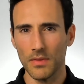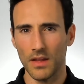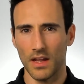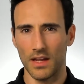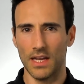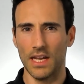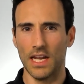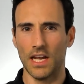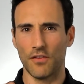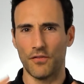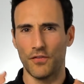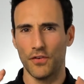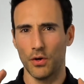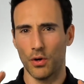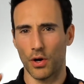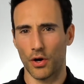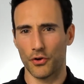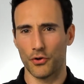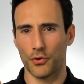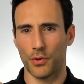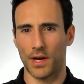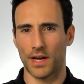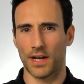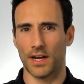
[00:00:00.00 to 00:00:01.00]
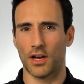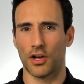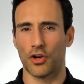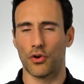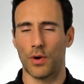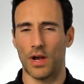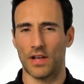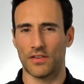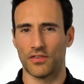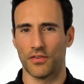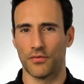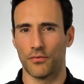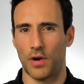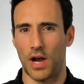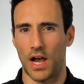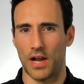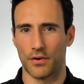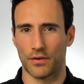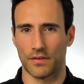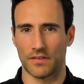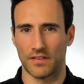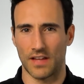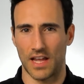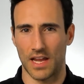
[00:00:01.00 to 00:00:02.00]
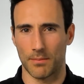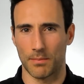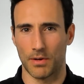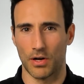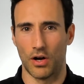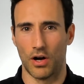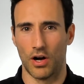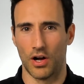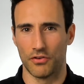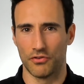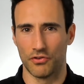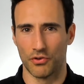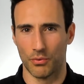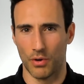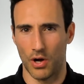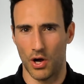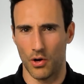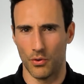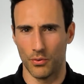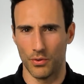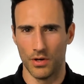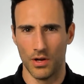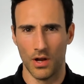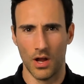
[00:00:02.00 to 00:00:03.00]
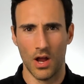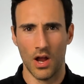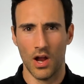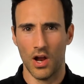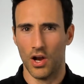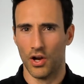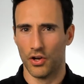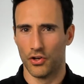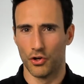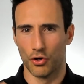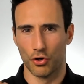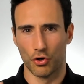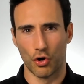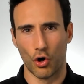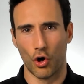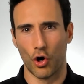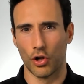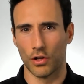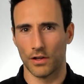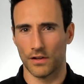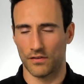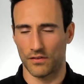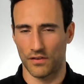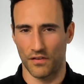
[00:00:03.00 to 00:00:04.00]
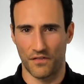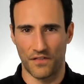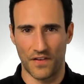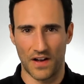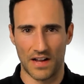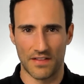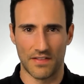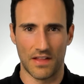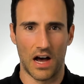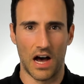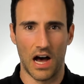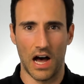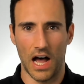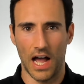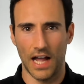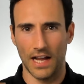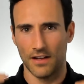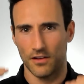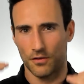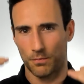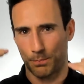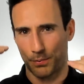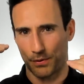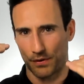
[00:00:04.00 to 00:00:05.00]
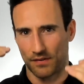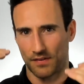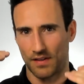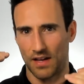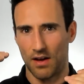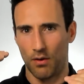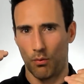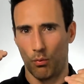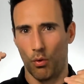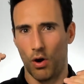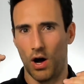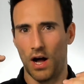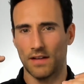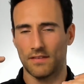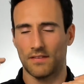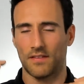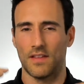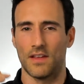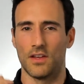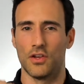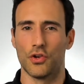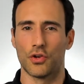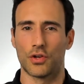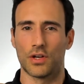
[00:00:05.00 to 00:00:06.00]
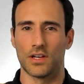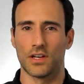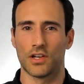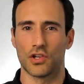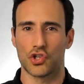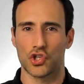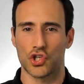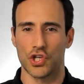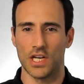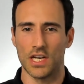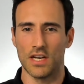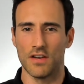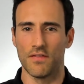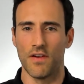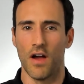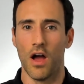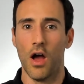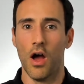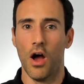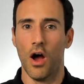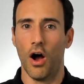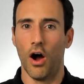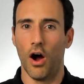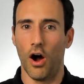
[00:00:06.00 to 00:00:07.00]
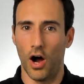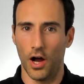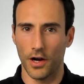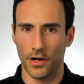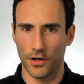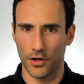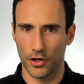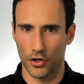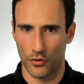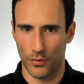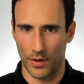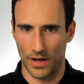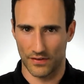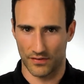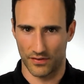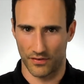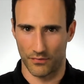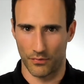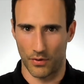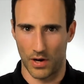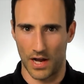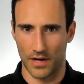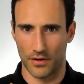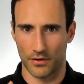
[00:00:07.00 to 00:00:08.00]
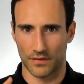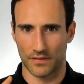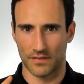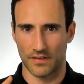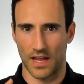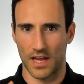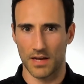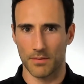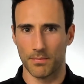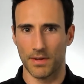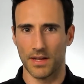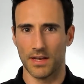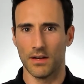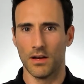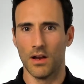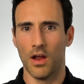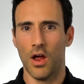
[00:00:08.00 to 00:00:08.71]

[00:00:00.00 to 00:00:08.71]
If you are doing an aggressive rider segment on your own, your goal is to find the highest percent watts that you can achieve on an aggressive rider segment